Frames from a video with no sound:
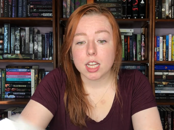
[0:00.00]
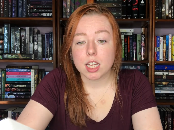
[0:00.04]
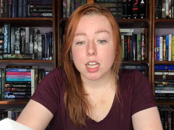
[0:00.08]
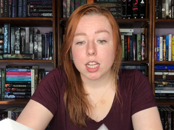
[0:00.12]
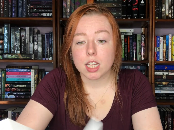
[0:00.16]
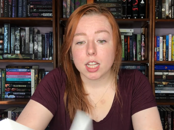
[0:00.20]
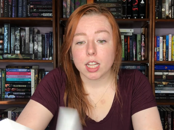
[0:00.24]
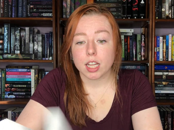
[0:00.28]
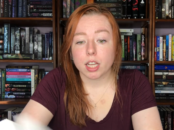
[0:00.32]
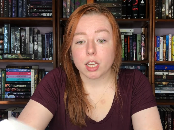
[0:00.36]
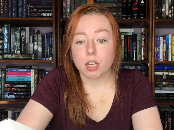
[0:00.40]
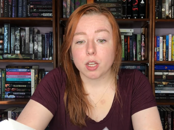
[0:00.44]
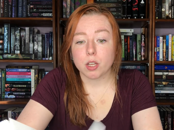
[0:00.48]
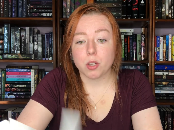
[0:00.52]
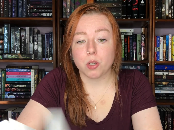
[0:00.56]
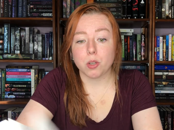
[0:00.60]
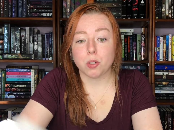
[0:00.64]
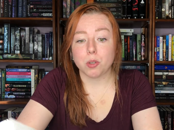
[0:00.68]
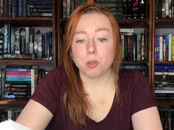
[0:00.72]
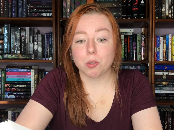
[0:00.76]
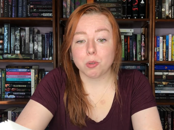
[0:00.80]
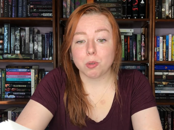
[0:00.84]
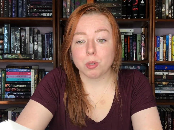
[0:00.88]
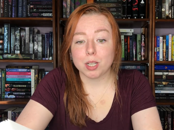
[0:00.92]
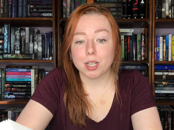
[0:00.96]
like,
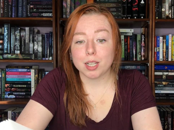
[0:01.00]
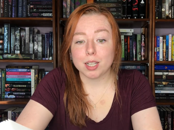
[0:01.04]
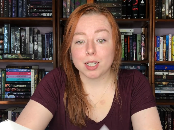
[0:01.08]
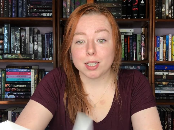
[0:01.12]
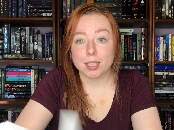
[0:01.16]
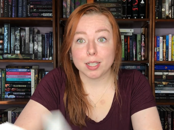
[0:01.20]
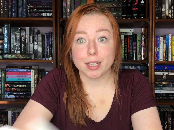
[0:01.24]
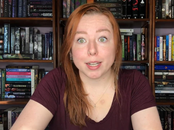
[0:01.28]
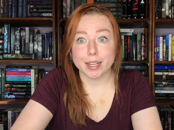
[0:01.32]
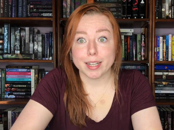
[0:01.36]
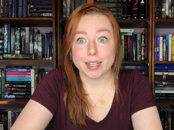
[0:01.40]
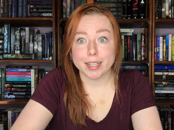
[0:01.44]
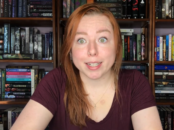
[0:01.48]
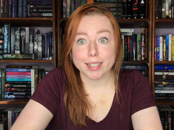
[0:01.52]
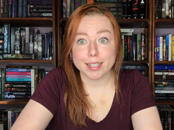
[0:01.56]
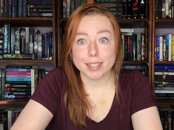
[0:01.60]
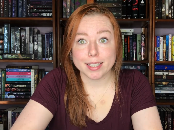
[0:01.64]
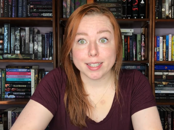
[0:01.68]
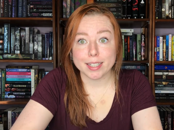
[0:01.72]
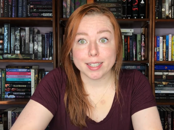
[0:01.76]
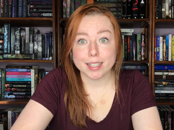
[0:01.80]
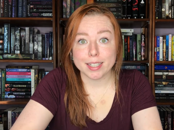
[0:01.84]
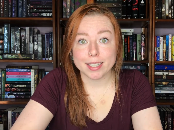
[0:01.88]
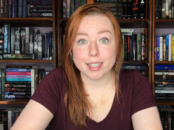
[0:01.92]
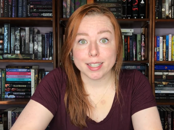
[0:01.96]
who done it.
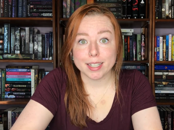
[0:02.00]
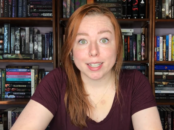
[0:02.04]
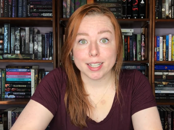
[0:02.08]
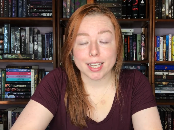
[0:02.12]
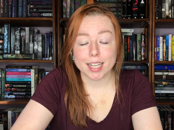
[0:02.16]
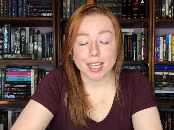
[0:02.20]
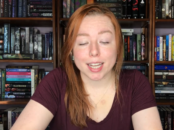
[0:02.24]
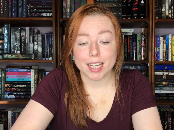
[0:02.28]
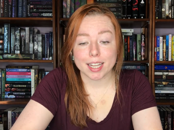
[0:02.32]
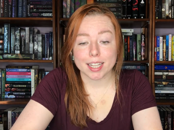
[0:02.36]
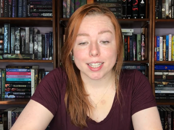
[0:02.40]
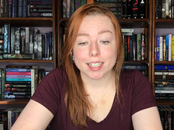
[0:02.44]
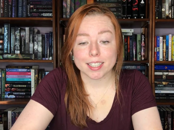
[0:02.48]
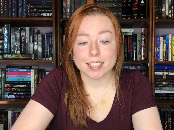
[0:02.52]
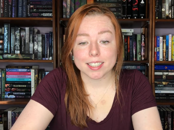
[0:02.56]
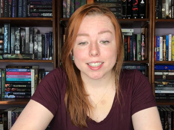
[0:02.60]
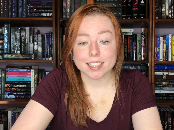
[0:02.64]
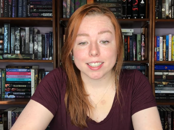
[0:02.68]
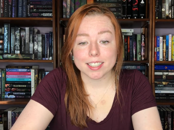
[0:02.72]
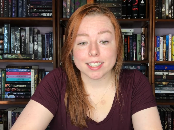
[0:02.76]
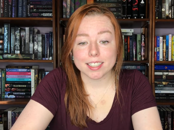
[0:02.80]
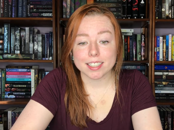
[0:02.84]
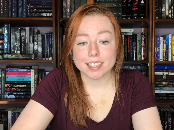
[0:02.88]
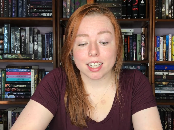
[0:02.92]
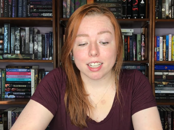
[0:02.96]
And
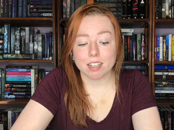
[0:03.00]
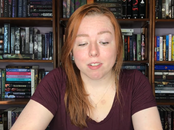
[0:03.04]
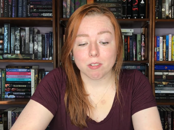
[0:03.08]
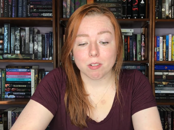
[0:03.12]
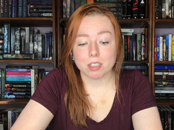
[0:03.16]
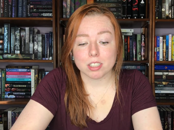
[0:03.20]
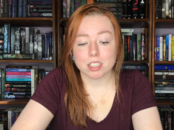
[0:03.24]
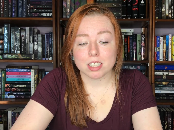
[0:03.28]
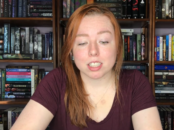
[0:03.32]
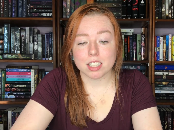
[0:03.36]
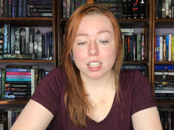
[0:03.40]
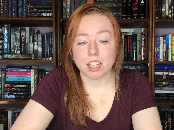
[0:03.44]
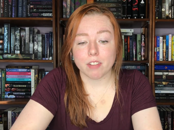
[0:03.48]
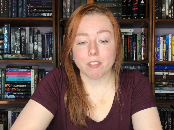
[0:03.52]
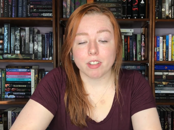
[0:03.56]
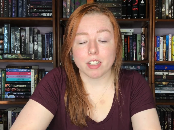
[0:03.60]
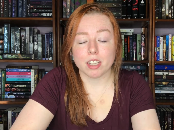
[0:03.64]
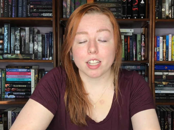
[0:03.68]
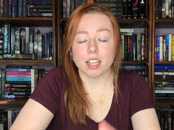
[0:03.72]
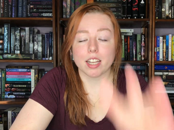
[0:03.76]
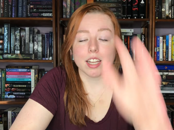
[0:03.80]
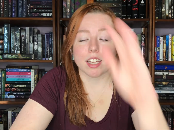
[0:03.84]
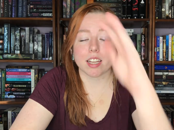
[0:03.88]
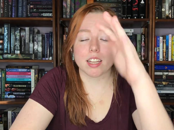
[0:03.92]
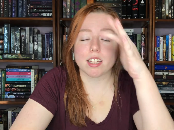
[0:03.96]
it wasn't even
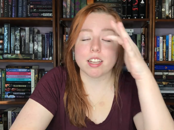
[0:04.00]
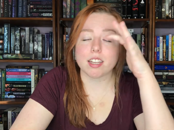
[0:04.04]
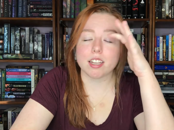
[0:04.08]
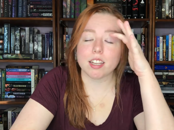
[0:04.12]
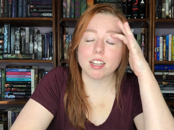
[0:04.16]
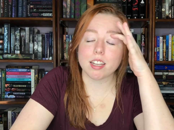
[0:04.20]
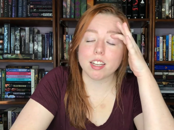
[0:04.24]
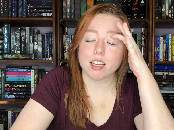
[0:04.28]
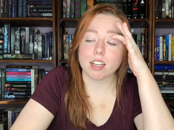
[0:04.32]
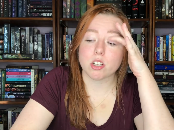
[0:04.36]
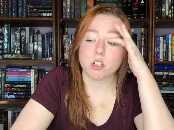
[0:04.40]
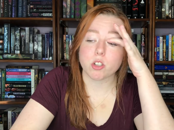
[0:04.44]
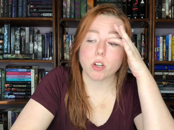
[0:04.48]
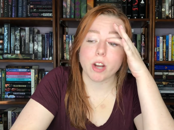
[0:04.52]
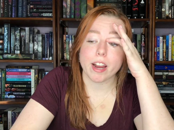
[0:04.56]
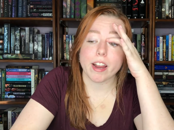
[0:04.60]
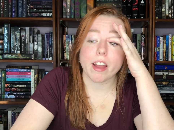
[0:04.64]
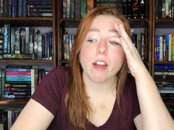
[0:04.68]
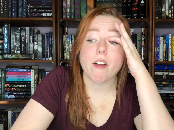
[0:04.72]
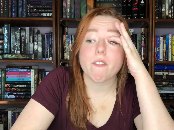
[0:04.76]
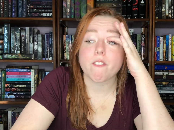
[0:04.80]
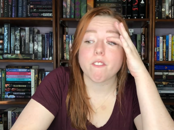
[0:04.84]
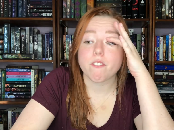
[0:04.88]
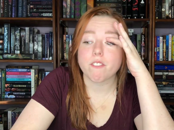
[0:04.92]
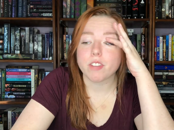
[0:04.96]
like a
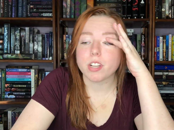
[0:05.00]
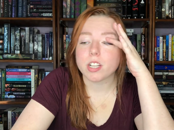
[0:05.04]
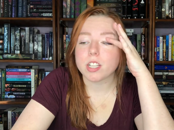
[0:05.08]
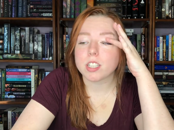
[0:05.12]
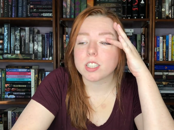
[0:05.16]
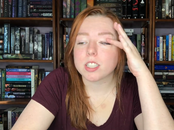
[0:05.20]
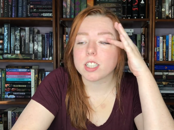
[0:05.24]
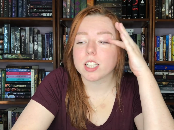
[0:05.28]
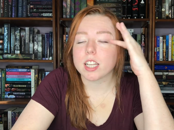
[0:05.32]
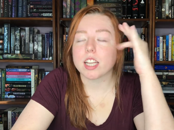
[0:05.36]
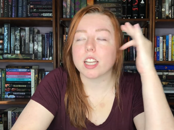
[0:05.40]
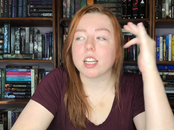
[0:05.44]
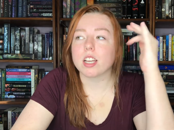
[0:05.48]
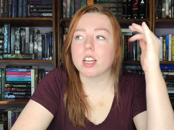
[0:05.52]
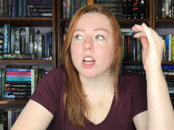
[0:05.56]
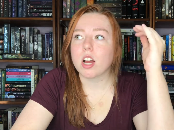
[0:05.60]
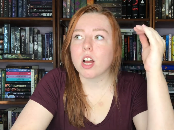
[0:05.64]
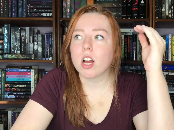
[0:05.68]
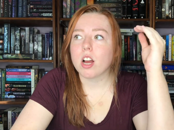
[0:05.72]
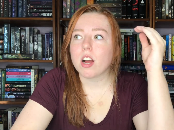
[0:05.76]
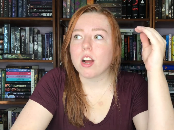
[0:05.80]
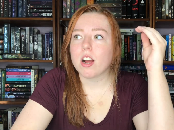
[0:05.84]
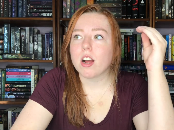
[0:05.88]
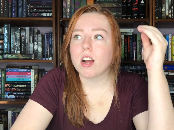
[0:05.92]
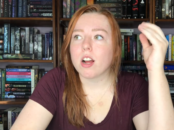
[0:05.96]
triumphant, like,
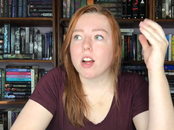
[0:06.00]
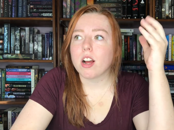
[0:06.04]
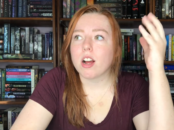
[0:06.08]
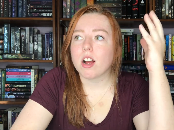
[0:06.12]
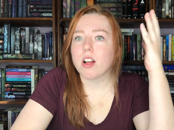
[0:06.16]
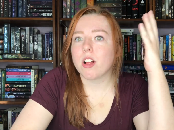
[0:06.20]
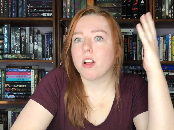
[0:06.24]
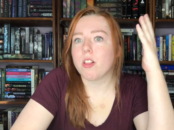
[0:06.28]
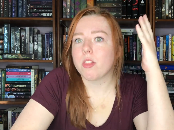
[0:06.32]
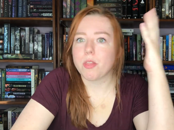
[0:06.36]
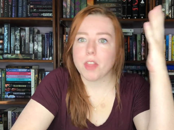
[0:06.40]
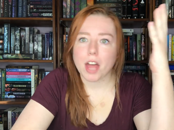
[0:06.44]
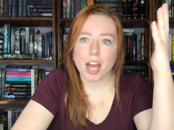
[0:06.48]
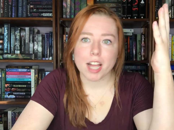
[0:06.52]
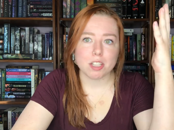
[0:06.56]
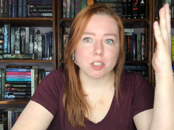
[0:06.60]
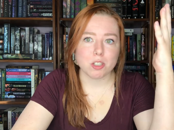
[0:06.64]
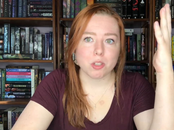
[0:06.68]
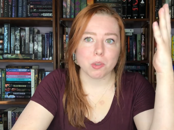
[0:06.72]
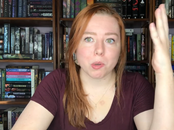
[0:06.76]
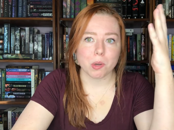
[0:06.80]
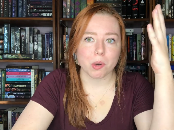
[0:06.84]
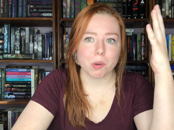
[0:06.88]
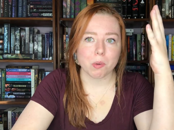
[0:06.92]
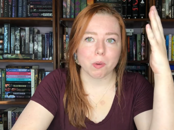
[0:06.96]
that's
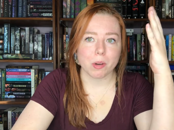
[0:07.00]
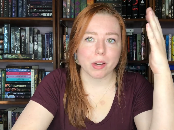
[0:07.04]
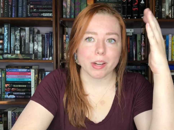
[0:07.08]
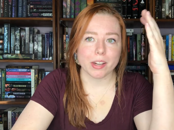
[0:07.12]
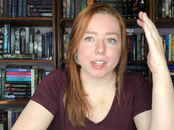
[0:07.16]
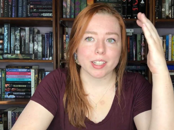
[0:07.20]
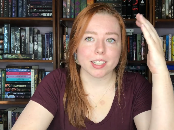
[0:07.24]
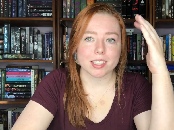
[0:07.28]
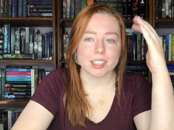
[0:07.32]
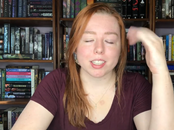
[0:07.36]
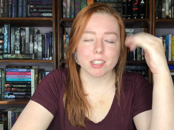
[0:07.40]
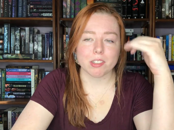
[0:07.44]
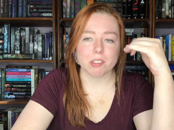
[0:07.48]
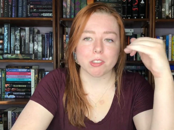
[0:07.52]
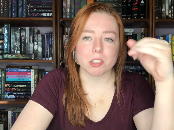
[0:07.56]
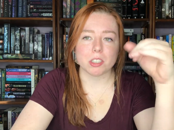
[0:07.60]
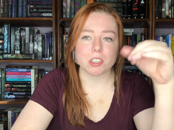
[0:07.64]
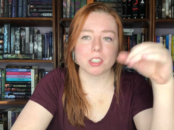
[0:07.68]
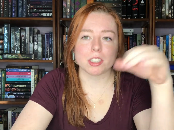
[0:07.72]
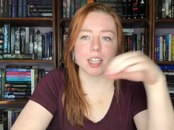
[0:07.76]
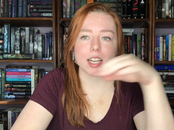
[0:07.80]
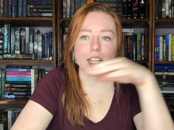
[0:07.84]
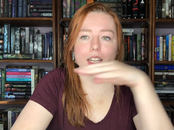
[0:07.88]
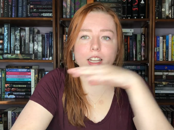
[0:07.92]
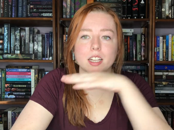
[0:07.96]
who it was. It was
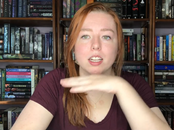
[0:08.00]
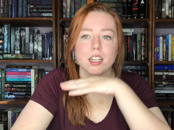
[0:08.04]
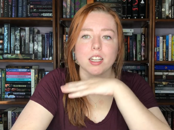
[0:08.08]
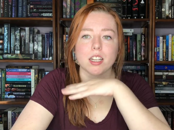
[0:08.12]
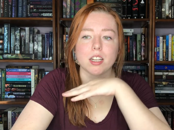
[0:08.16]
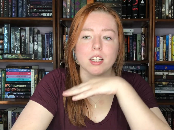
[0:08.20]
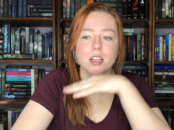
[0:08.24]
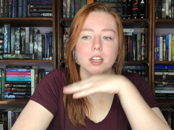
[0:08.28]
just like a,